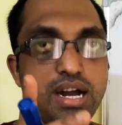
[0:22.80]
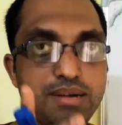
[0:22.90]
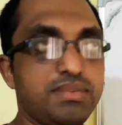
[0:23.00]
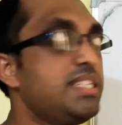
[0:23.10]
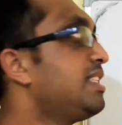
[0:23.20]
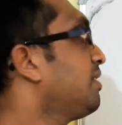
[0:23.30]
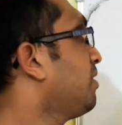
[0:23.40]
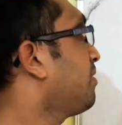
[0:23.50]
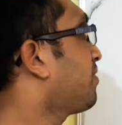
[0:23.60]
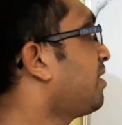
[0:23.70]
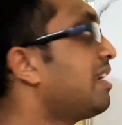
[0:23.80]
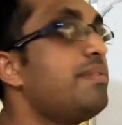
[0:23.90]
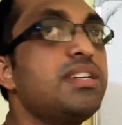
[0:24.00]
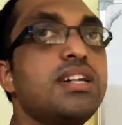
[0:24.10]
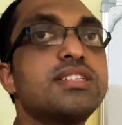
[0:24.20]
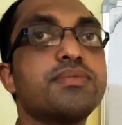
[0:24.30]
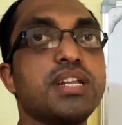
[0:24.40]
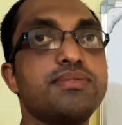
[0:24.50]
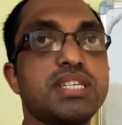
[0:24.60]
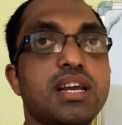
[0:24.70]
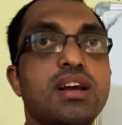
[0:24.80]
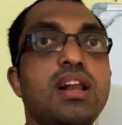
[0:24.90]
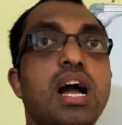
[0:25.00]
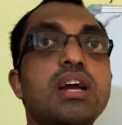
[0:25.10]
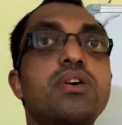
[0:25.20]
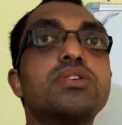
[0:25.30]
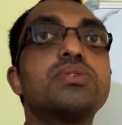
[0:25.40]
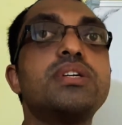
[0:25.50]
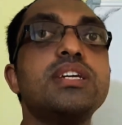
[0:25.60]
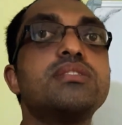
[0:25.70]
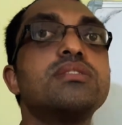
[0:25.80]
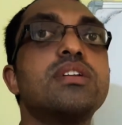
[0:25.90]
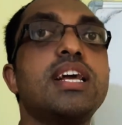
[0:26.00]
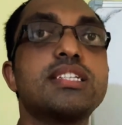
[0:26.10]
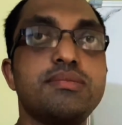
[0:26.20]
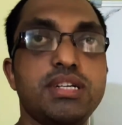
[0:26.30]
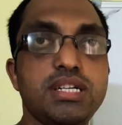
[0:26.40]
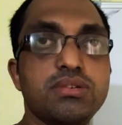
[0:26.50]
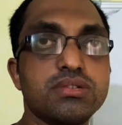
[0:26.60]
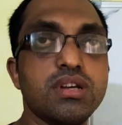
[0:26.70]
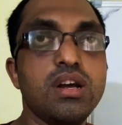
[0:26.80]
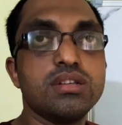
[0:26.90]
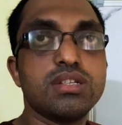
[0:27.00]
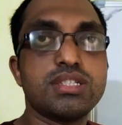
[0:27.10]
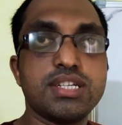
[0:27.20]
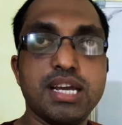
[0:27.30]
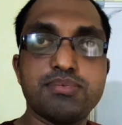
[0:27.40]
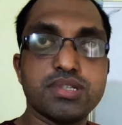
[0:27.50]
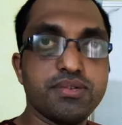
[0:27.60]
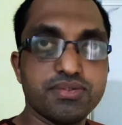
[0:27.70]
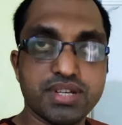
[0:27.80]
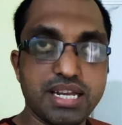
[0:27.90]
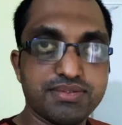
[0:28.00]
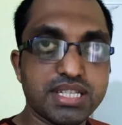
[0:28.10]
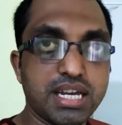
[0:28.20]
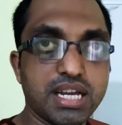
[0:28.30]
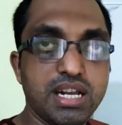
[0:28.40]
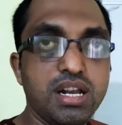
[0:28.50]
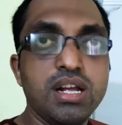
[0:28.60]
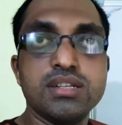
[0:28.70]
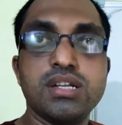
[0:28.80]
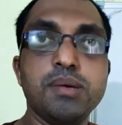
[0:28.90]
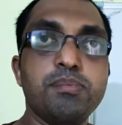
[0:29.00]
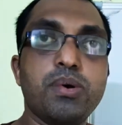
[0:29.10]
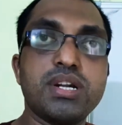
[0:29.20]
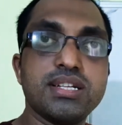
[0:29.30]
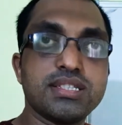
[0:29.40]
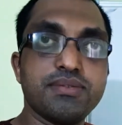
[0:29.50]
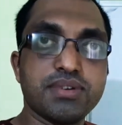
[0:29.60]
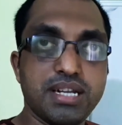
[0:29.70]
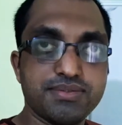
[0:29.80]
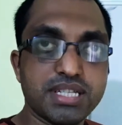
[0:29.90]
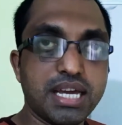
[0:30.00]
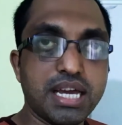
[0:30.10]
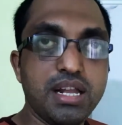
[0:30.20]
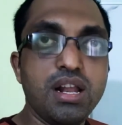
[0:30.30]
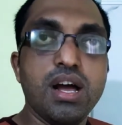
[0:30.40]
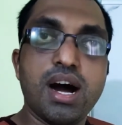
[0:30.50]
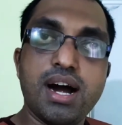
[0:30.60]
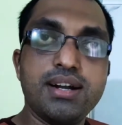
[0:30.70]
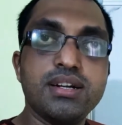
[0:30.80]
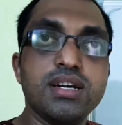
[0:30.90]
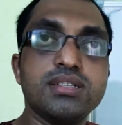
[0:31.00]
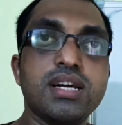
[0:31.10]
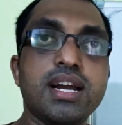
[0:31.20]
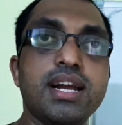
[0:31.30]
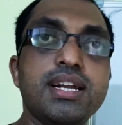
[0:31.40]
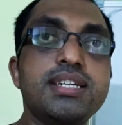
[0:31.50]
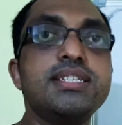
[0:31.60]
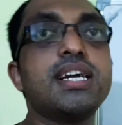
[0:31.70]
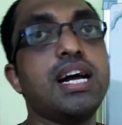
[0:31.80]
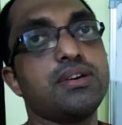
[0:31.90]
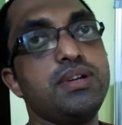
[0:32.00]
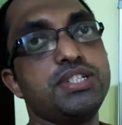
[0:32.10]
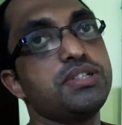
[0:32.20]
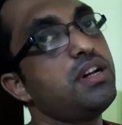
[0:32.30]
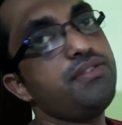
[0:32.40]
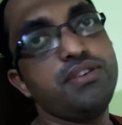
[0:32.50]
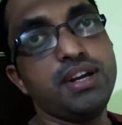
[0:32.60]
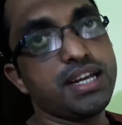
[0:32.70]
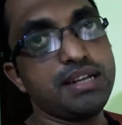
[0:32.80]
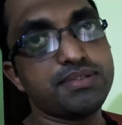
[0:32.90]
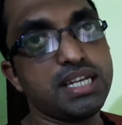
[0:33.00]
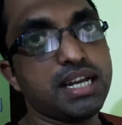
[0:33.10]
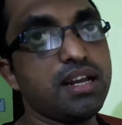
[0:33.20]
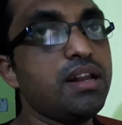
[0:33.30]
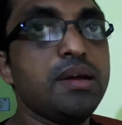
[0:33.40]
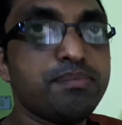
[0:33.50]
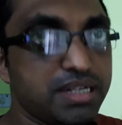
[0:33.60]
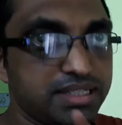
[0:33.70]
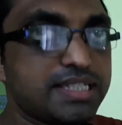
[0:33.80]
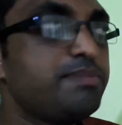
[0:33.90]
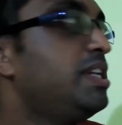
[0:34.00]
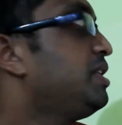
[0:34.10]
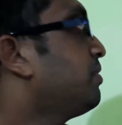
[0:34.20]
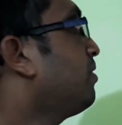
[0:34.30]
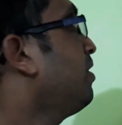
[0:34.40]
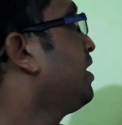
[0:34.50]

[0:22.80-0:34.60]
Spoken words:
I am teaching you fundamentals of Krebs cycle. I also teach in the next videos the steps of Krebs cycle, the importance of Krebs cycle, and the energy calculation of Krebs cycle. But this video